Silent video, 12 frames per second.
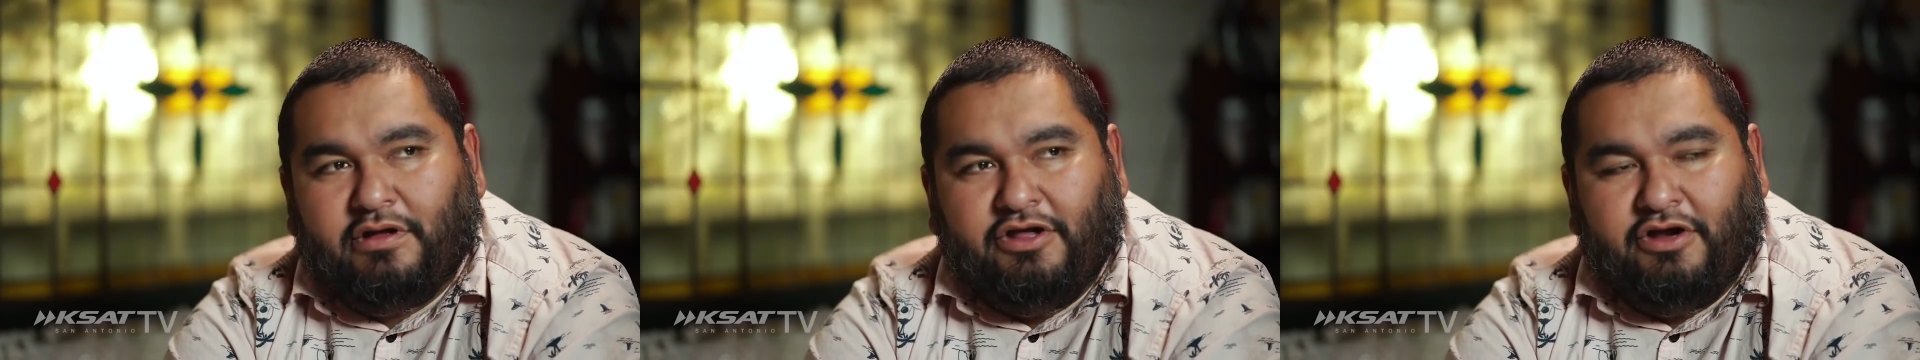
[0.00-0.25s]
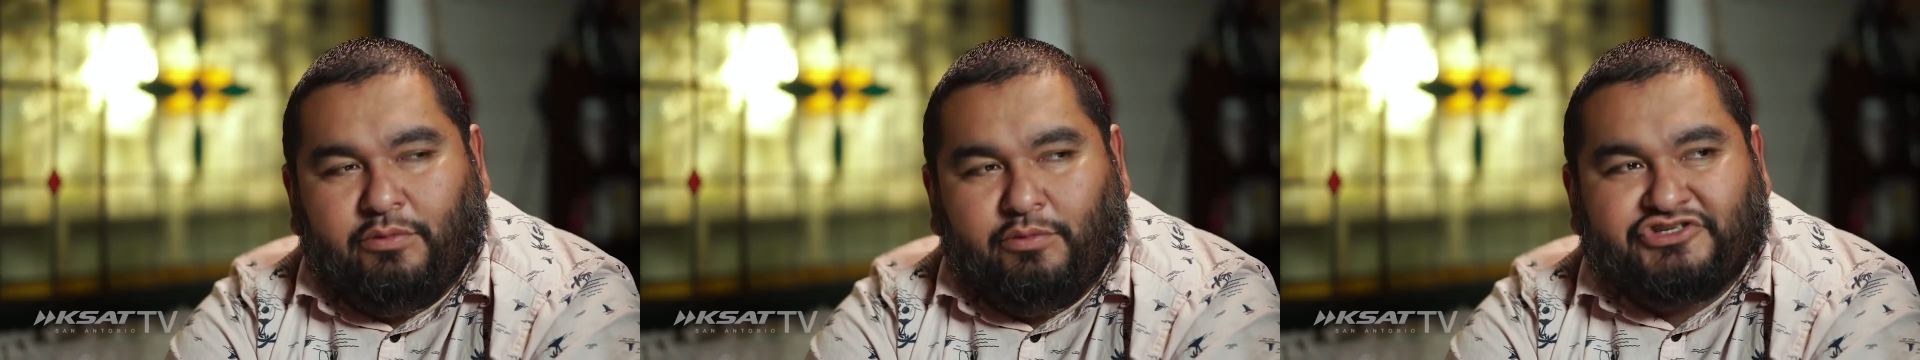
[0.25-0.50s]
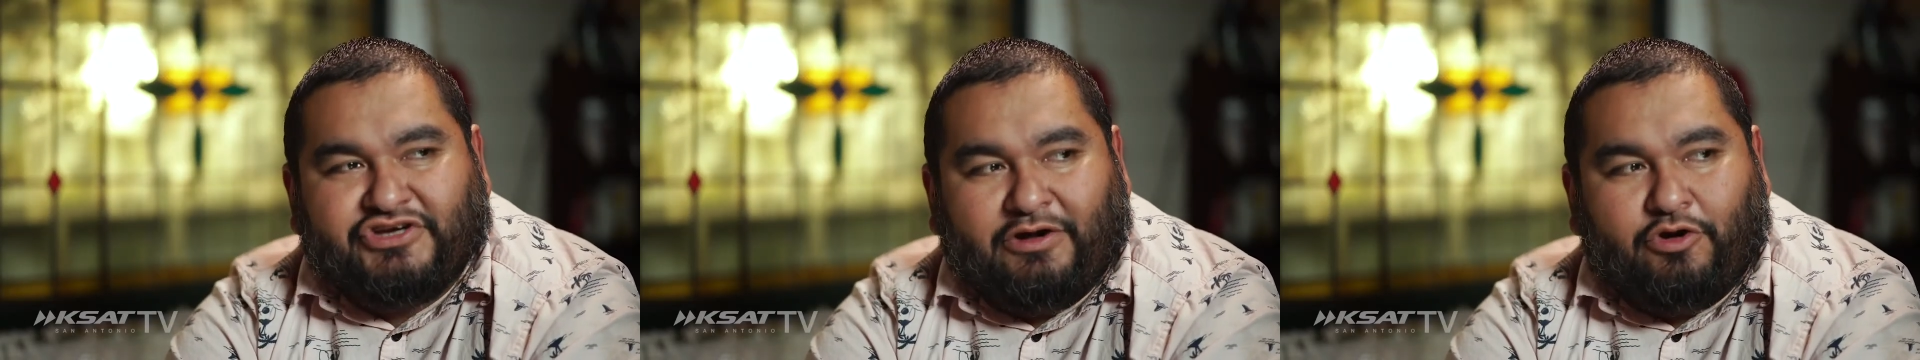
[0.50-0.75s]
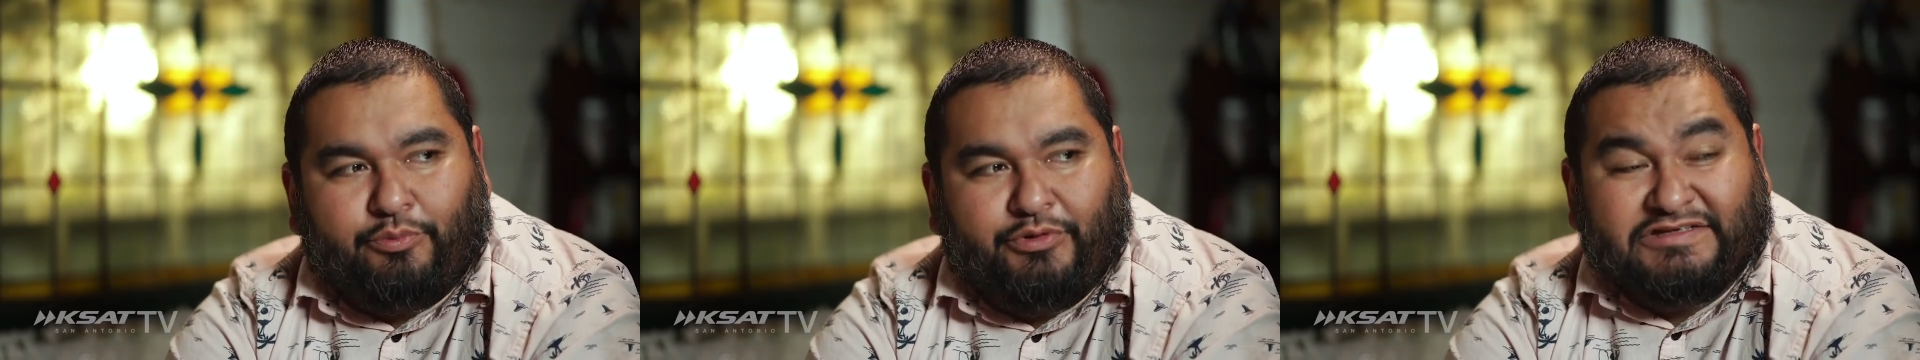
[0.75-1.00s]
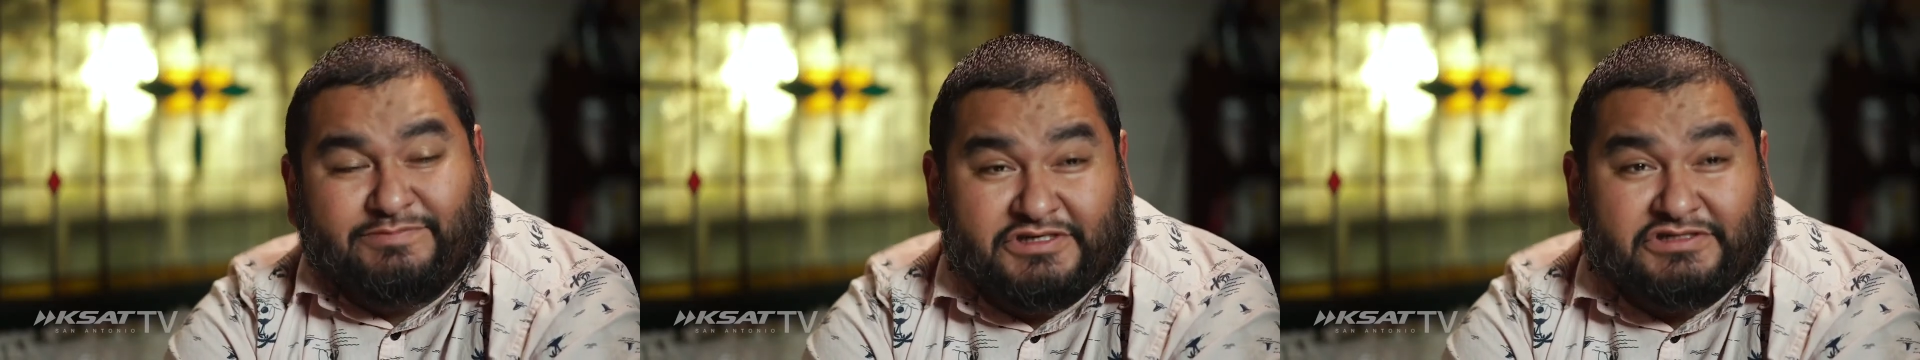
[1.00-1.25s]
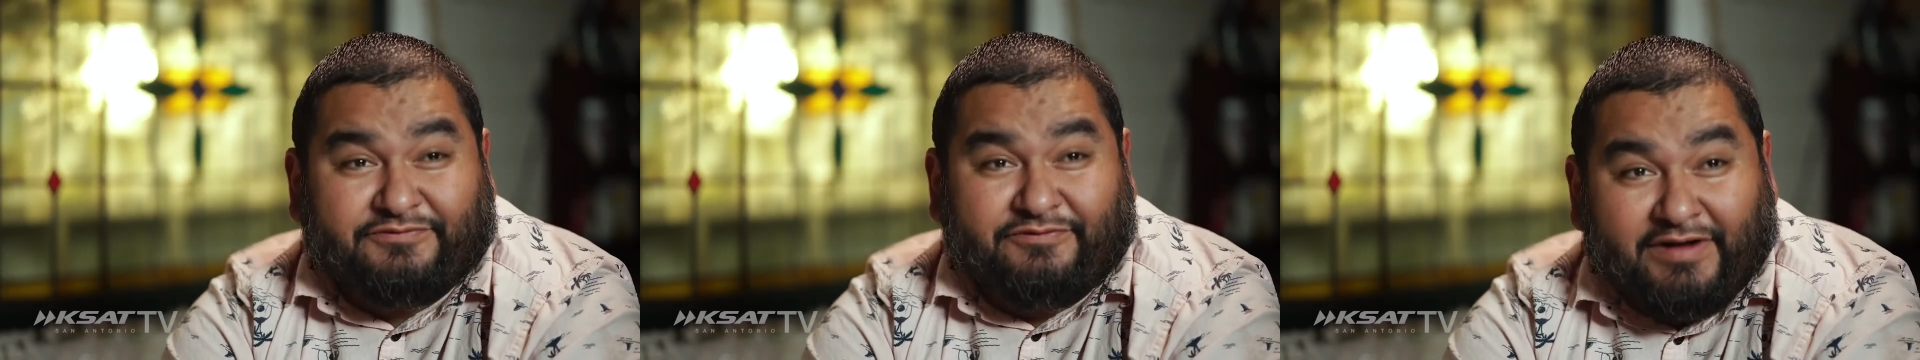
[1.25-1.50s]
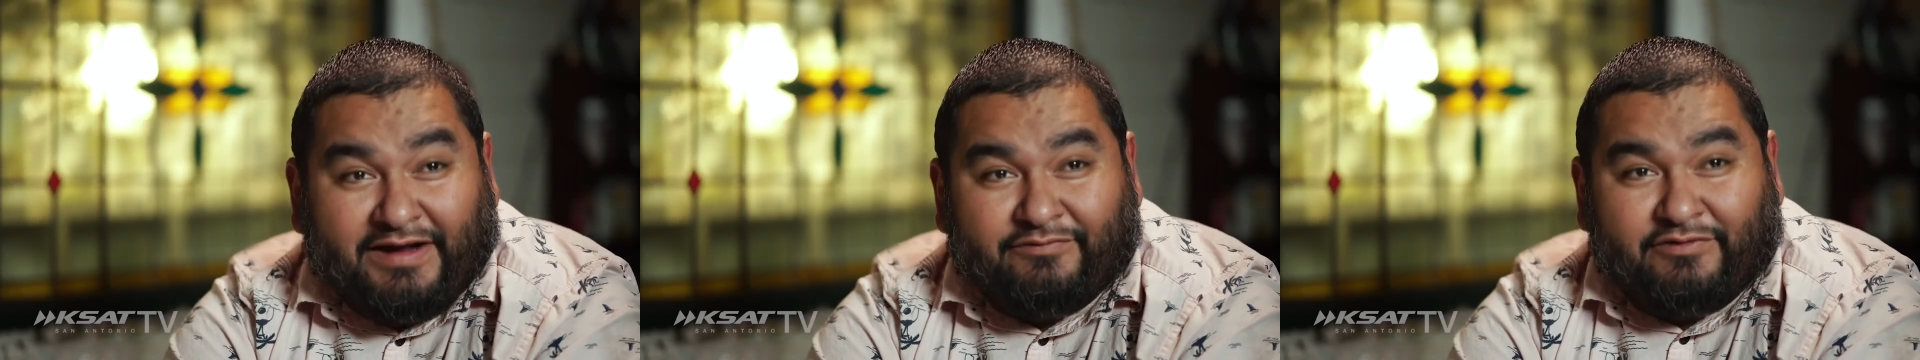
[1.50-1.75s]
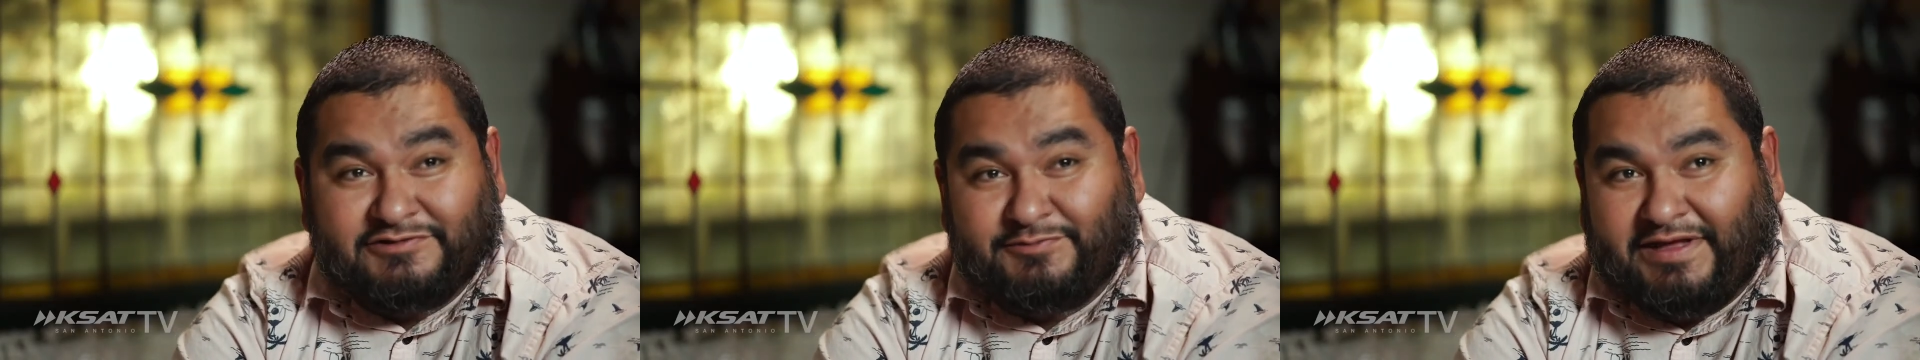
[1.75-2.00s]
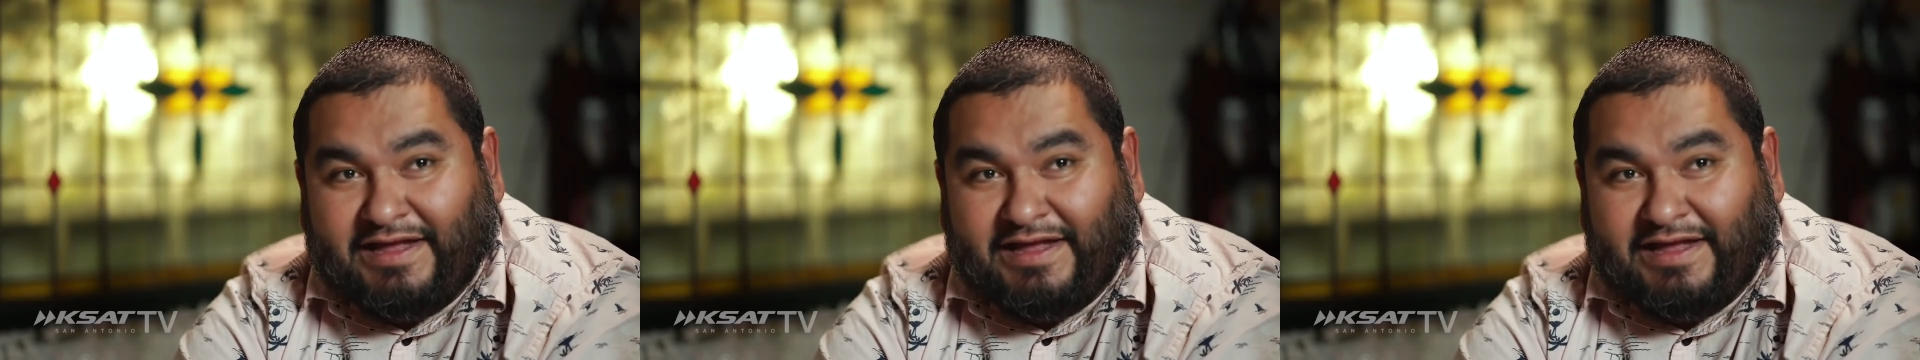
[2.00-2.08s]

You know, we're trying to incorporate as much flavor as